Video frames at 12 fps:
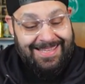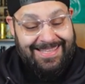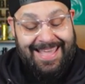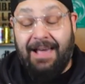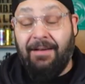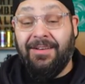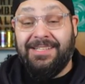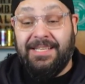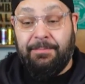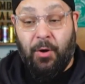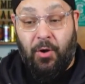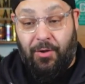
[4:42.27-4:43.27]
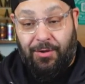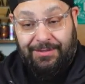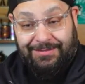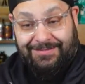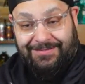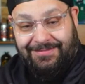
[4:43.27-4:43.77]
Galaxy Bowl.
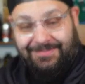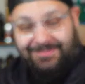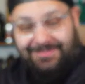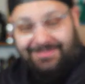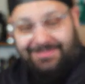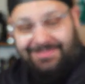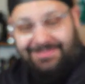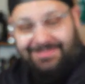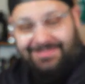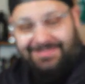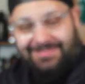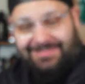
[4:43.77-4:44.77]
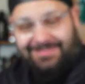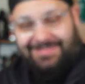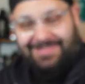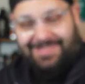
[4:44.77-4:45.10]
Oh yeah, I